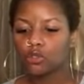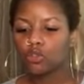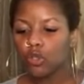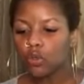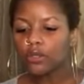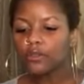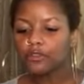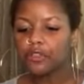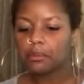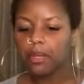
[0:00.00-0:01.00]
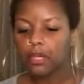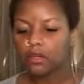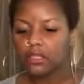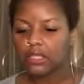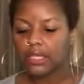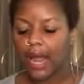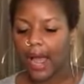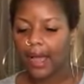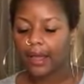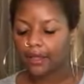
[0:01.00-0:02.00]
2 of the females that
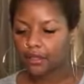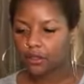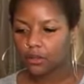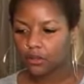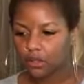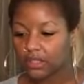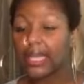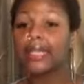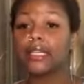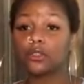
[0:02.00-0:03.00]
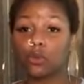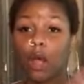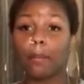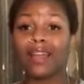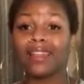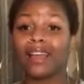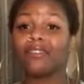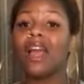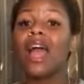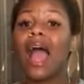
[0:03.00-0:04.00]
I dated throughout my life.
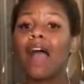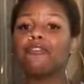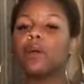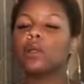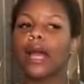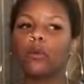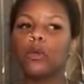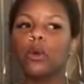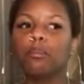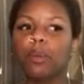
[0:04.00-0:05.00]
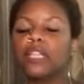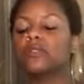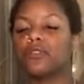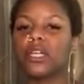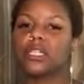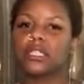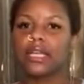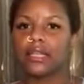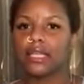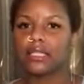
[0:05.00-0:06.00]
I felt like we were best friends at
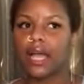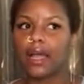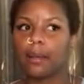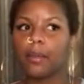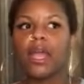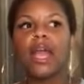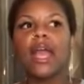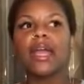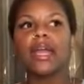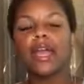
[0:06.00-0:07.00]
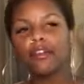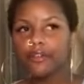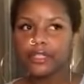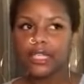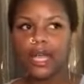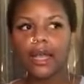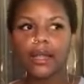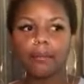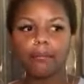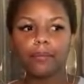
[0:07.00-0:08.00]
that time. And every
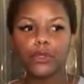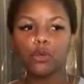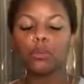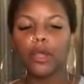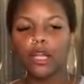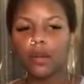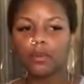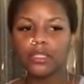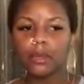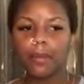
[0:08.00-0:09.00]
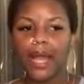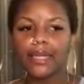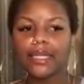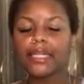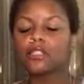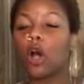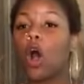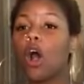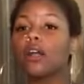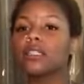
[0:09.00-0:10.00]
time you break up with somebody, it's
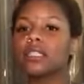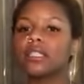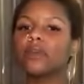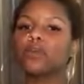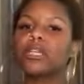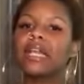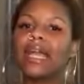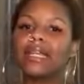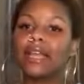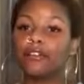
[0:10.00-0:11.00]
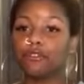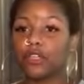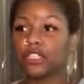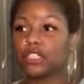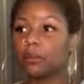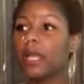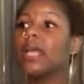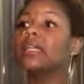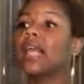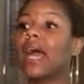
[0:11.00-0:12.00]
hard to then regain that friendship.
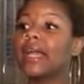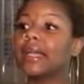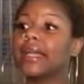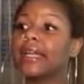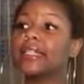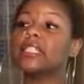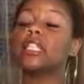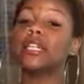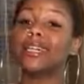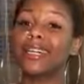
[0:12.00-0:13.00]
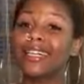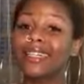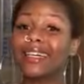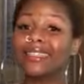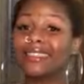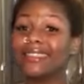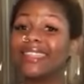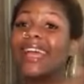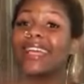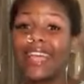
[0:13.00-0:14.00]
Like, it took a
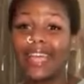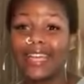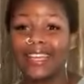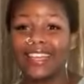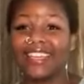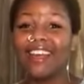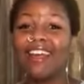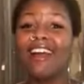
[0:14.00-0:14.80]
decade,